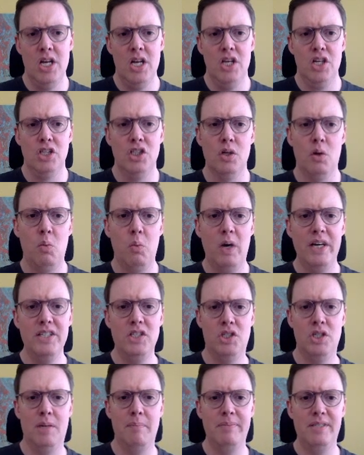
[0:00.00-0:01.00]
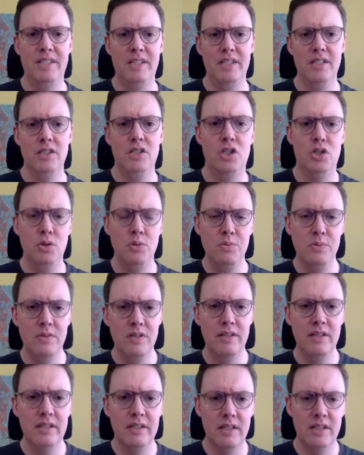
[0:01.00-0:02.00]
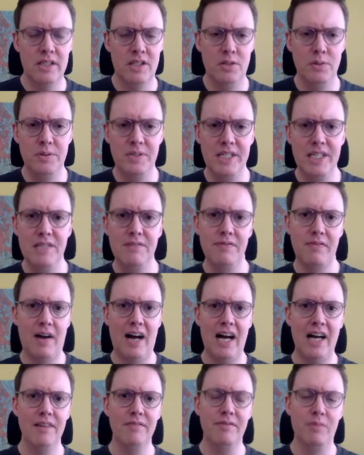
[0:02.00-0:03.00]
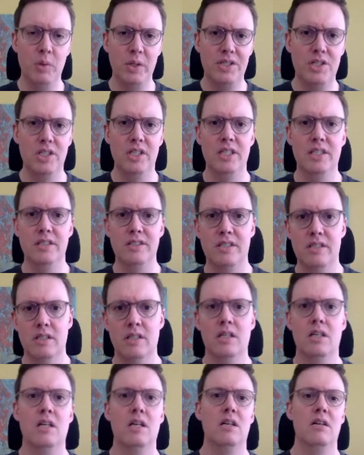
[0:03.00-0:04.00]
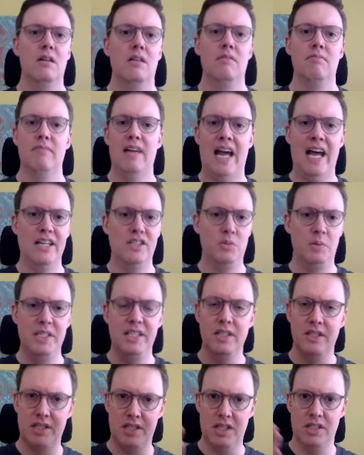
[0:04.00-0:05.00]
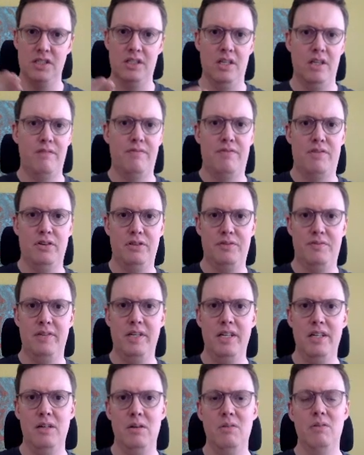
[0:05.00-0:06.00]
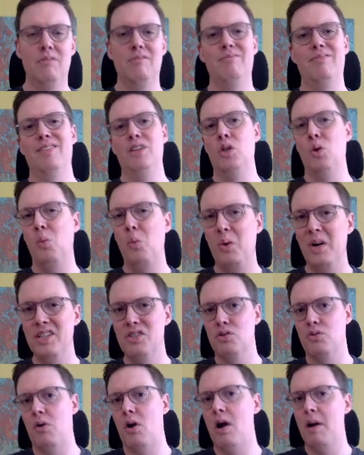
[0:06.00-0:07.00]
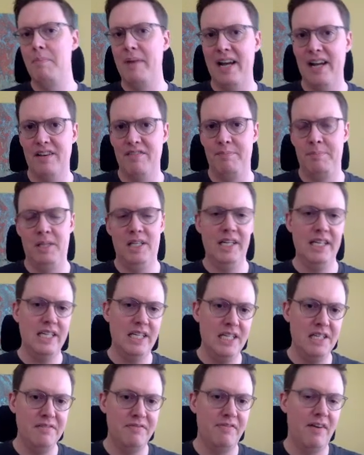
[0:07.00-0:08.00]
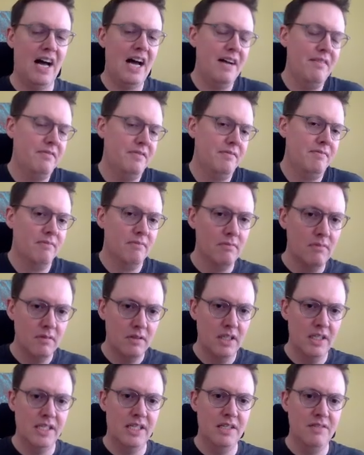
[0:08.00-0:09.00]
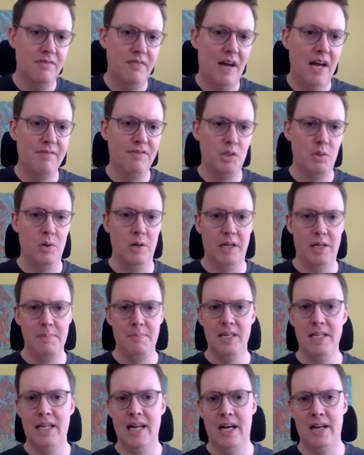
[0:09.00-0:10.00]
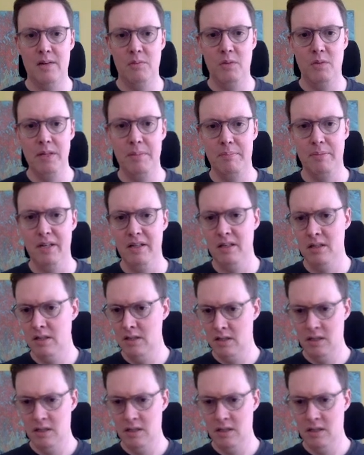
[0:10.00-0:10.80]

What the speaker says: So white jumps into d5, which is, as we discussed in the first video, the one drawback of playing e5. The d5 square can be kind of weak, but